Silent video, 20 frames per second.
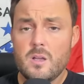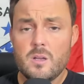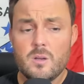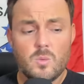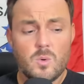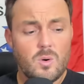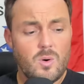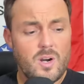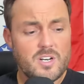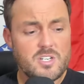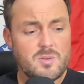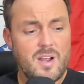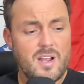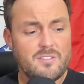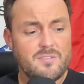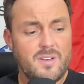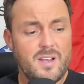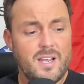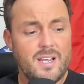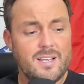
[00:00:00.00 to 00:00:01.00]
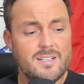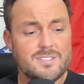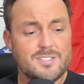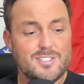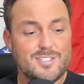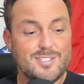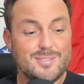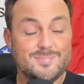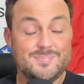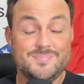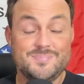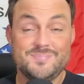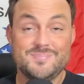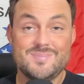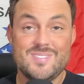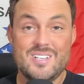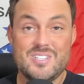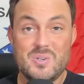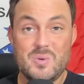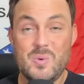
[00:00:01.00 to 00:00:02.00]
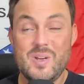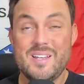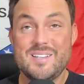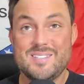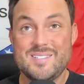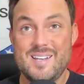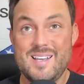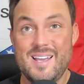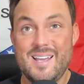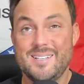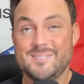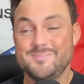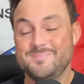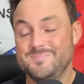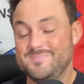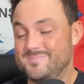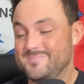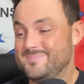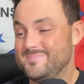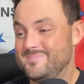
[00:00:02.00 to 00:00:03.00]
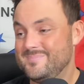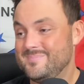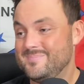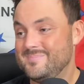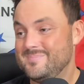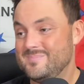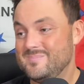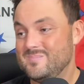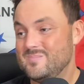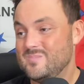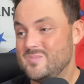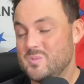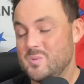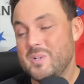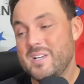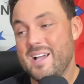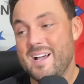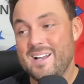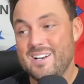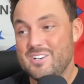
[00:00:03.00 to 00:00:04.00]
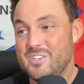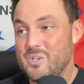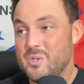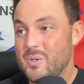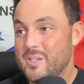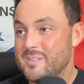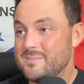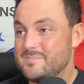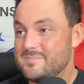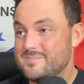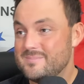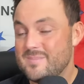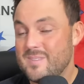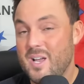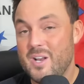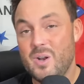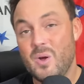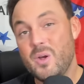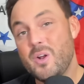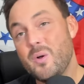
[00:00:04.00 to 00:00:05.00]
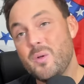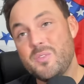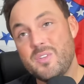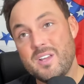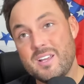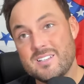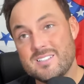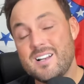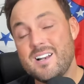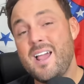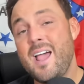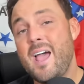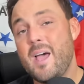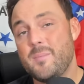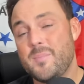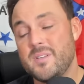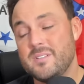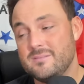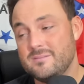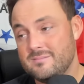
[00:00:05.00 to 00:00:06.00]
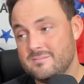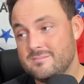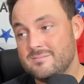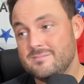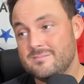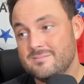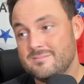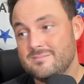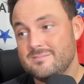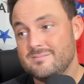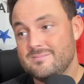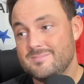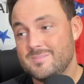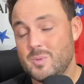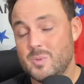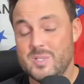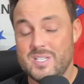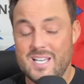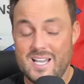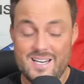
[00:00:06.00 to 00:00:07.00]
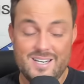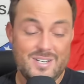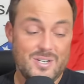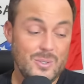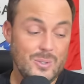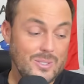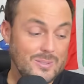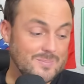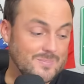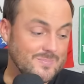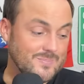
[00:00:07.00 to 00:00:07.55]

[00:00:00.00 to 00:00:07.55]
Well, Razorback fans, it's a Wednesday. We got to do it. I know you don't think it's going to happen, but we got to do it.